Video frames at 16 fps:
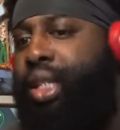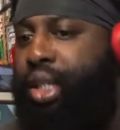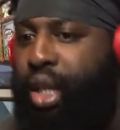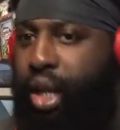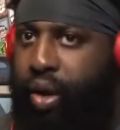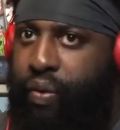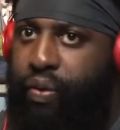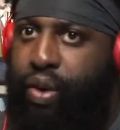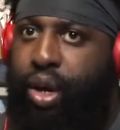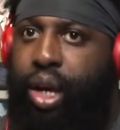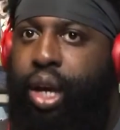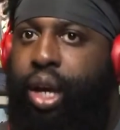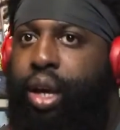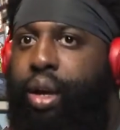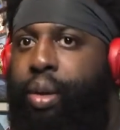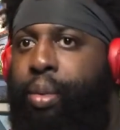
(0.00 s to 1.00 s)
He's different,
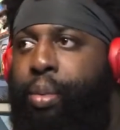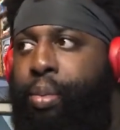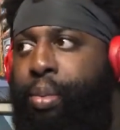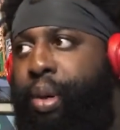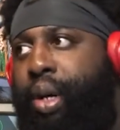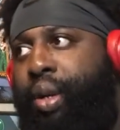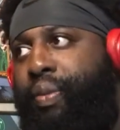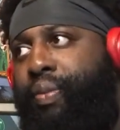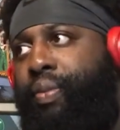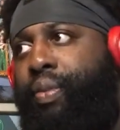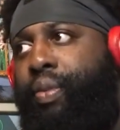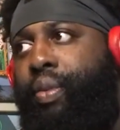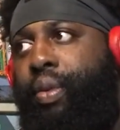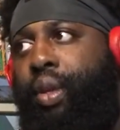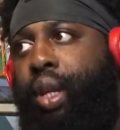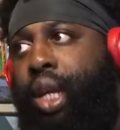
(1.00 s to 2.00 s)
but
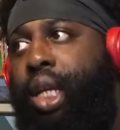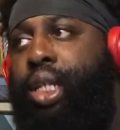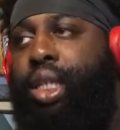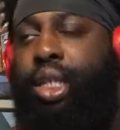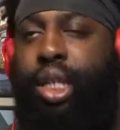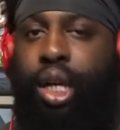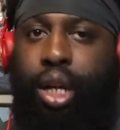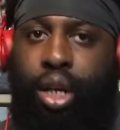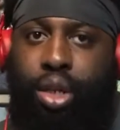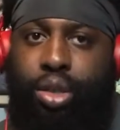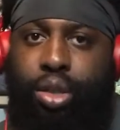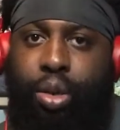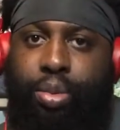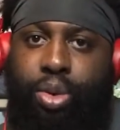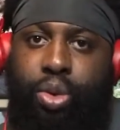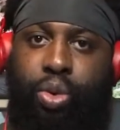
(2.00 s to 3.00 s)
he still looks
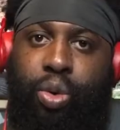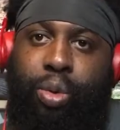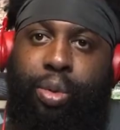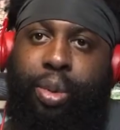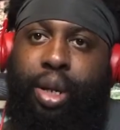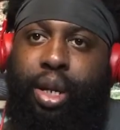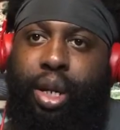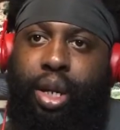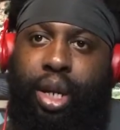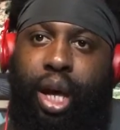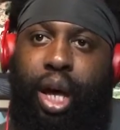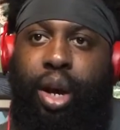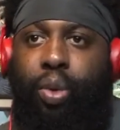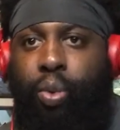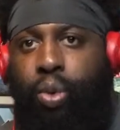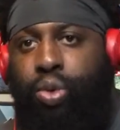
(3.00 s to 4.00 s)
up to him and
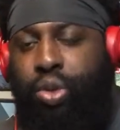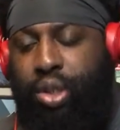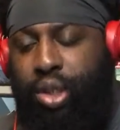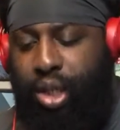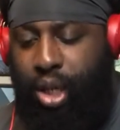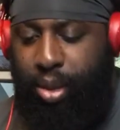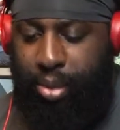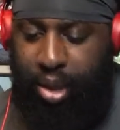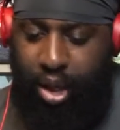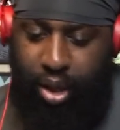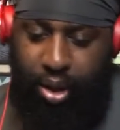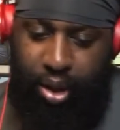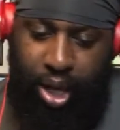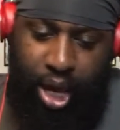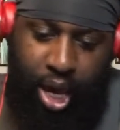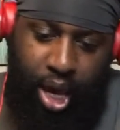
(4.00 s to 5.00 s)
kind of wants the same thing.